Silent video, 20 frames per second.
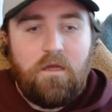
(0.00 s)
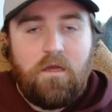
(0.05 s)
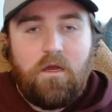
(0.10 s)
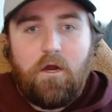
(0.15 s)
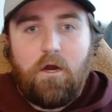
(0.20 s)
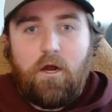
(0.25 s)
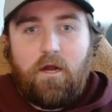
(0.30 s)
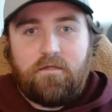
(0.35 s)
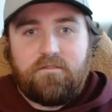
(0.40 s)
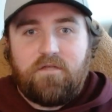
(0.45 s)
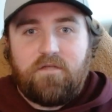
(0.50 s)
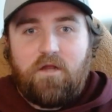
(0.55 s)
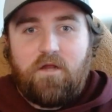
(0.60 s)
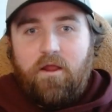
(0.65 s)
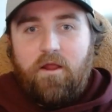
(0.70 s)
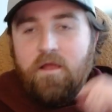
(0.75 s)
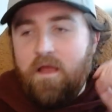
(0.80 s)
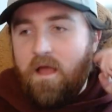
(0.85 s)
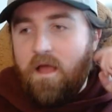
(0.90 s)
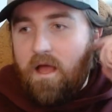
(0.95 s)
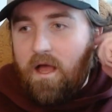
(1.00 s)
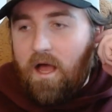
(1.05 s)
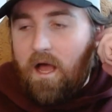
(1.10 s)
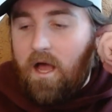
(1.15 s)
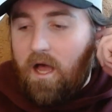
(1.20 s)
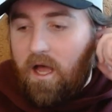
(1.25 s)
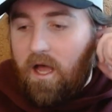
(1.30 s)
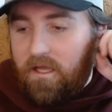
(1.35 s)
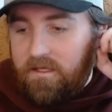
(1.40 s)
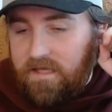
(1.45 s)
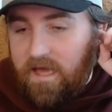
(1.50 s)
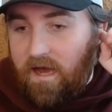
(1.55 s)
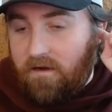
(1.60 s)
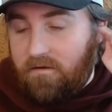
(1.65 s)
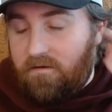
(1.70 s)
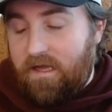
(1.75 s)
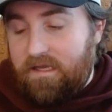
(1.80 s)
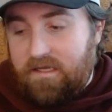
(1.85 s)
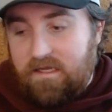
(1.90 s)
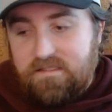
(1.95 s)
All right, sorry. Yeah,
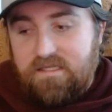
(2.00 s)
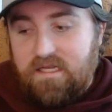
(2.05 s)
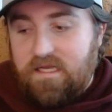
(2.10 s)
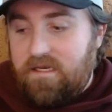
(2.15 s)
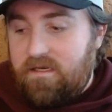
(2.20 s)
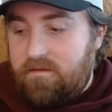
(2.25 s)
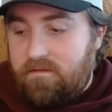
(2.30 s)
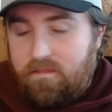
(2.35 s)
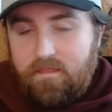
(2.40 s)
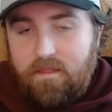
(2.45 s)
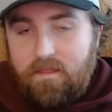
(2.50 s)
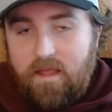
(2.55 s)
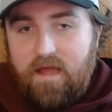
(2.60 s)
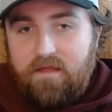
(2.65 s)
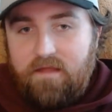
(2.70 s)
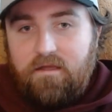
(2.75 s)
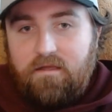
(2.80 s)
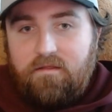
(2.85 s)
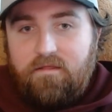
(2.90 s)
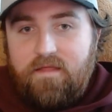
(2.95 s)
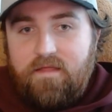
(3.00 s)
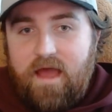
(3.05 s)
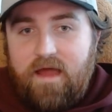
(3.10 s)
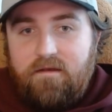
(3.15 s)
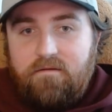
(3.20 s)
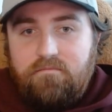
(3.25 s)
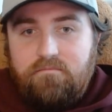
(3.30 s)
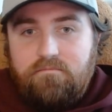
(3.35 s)
like I said, I think that